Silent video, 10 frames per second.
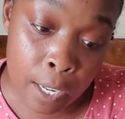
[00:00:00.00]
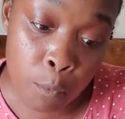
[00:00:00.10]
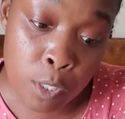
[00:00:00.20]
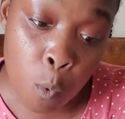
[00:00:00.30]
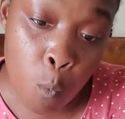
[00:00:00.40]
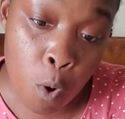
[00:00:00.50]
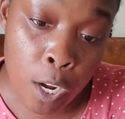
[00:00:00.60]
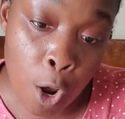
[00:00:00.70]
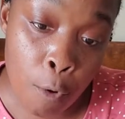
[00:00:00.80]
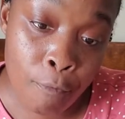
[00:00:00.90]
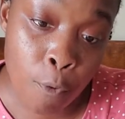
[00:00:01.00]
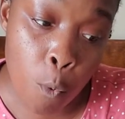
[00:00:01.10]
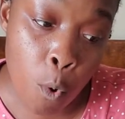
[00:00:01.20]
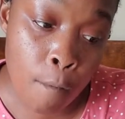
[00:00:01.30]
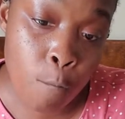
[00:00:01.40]
it was
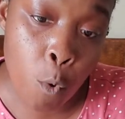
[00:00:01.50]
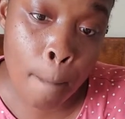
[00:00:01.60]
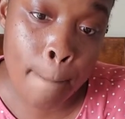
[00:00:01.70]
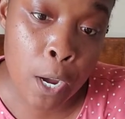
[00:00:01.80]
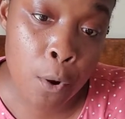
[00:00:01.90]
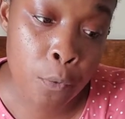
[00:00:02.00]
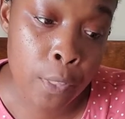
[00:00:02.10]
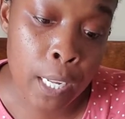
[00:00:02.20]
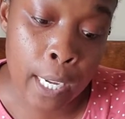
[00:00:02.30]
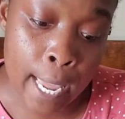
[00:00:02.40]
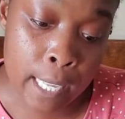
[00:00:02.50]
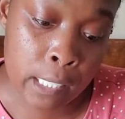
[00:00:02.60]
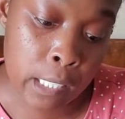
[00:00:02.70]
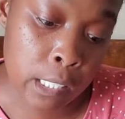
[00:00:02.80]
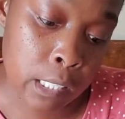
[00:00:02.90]
$104 for both
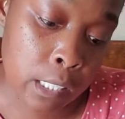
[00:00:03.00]
glasses.